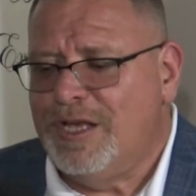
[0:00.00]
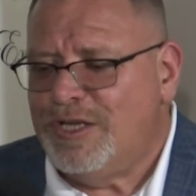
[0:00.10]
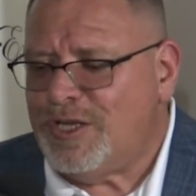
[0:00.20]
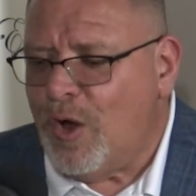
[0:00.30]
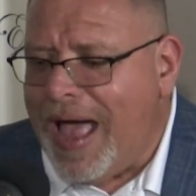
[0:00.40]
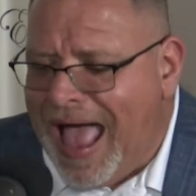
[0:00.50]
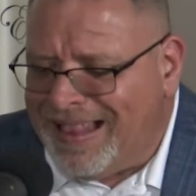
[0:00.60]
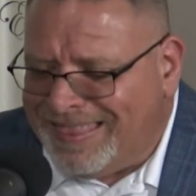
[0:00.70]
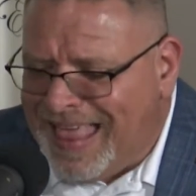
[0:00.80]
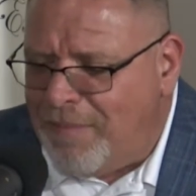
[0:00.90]
So
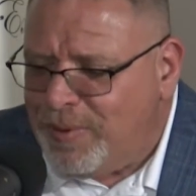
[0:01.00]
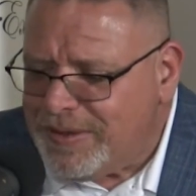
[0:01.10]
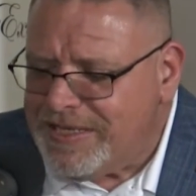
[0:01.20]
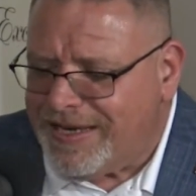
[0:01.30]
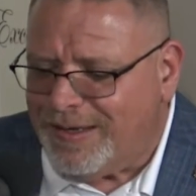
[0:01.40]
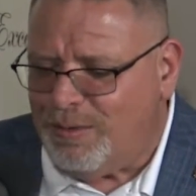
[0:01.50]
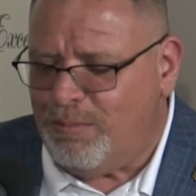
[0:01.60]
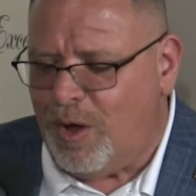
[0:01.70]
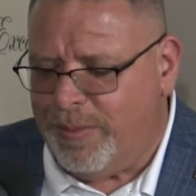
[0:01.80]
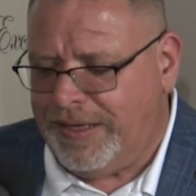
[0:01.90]
at that particular
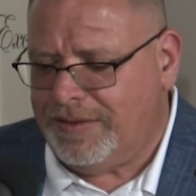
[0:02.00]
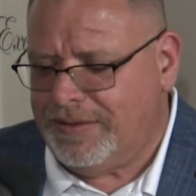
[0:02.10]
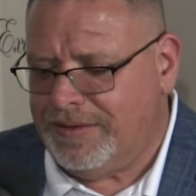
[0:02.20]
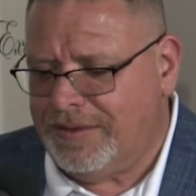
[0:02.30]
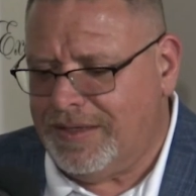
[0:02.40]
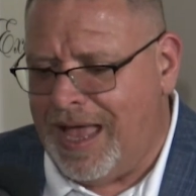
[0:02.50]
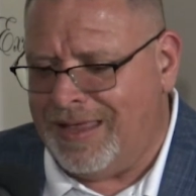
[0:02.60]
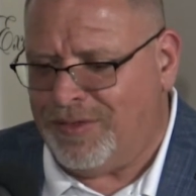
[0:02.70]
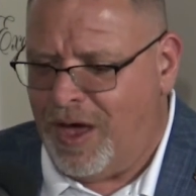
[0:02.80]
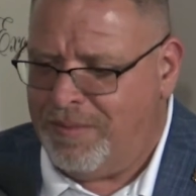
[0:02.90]
moment, I
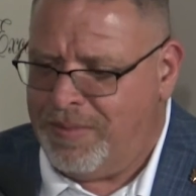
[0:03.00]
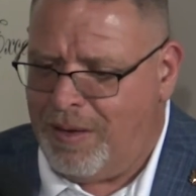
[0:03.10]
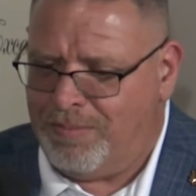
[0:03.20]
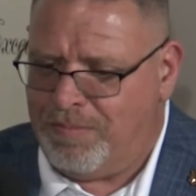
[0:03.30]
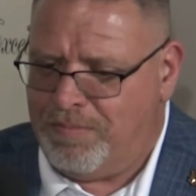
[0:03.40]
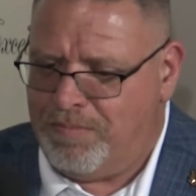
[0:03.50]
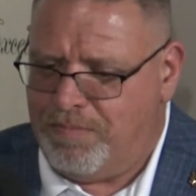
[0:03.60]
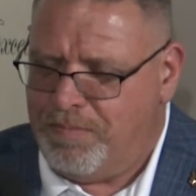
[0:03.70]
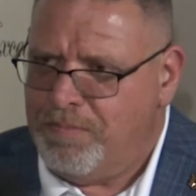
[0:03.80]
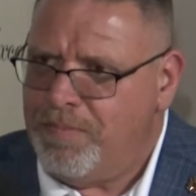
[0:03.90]
thought about
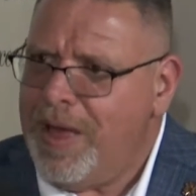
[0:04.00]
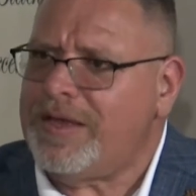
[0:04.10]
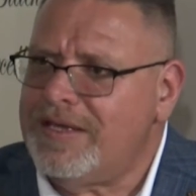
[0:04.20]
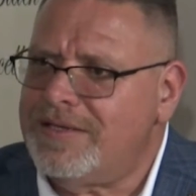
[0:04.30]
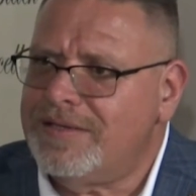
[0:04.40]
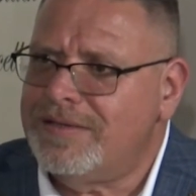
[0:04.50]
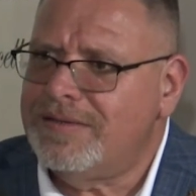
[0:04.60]
Belkis.